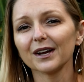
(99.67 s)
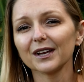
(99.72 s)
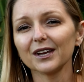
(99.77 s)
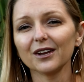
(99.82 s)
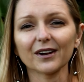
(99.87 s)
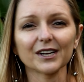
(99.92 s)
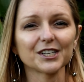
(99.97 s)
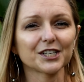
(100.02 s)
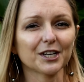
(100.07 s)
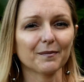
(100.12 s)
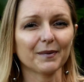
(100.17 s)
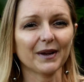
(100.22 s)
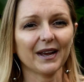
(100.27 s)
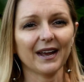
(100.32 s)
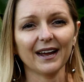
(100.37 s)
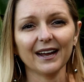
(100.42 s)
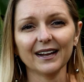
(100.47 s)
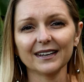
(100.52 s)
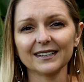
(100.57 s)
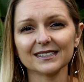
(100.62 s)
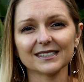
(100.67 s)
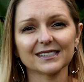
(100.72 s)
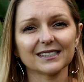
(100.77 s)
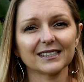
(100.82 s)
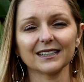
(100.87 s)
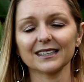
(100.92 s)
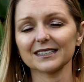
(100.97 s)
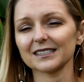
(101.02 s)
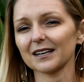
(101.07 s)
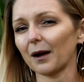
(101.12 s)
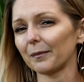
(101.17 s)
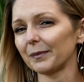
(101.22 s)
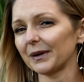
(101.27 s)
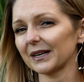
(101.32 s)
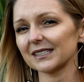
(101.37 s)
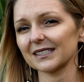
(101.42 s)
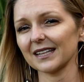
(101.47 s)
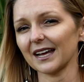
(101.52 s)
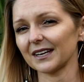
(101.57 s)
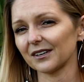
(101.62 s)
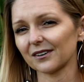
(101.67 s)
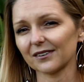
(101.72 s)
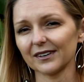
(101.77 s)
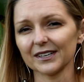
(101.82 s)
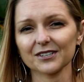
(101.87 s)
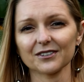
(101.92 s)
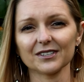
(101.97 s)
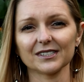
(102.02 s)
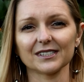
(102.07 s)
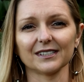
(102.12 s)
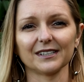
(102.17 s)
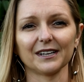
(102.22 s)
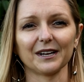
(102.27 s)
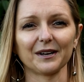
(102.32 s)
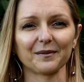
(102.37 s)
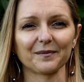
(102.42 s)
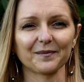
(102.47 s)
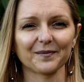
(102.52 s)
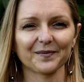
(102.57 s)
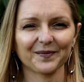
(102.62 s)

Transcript: you can jump ahead and see the topics that you're interested in.